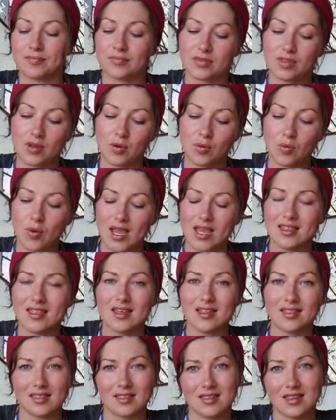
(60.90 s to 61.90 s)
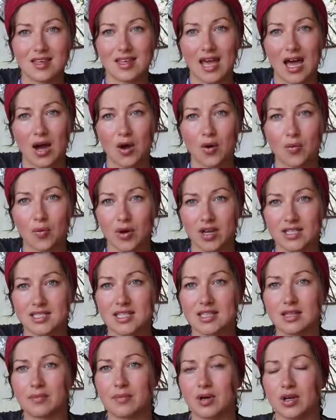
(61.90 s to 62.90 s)
the way that cacao works
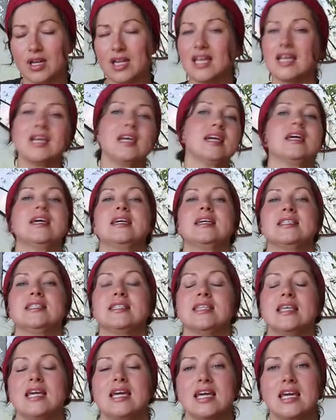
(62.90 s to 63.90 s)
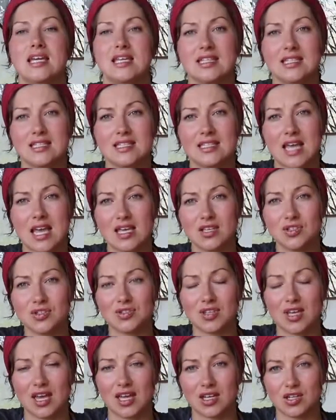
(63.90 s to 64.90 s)
in the body is it takes us
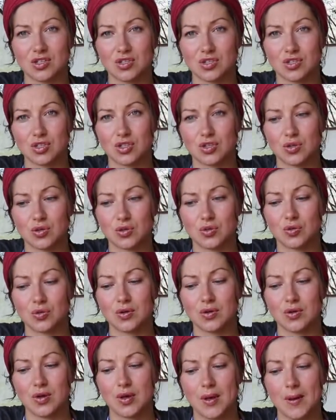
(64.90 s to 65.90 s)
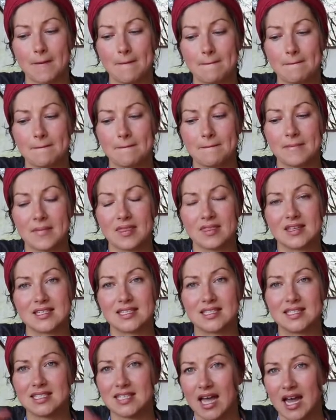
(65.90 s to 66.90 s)
into the
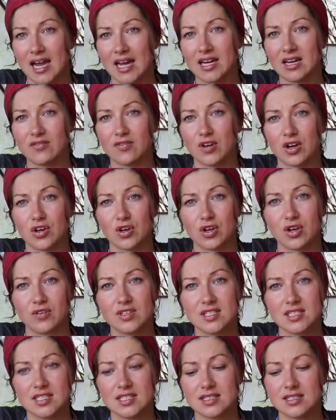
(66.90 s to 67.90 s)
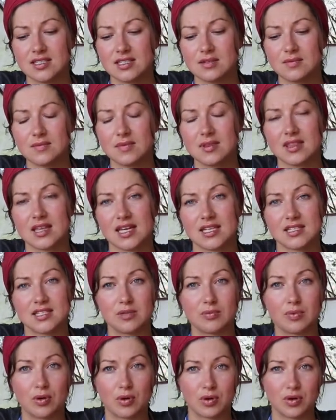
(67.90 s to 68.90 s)
side of our nervous system that
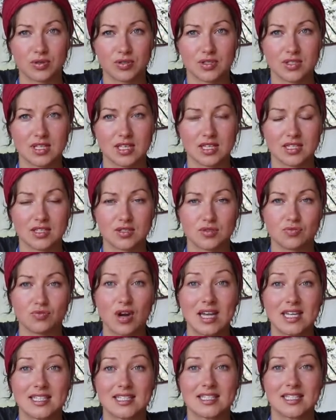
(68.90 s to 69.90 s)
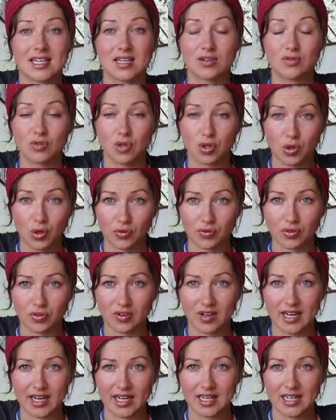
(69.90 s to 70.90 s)
supports this rest and
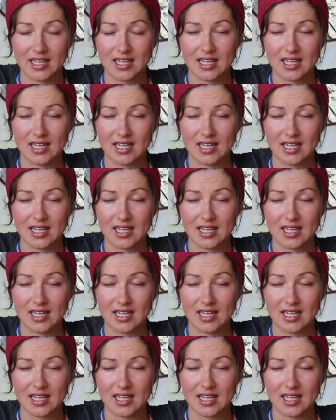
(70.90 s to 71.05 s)
recovery.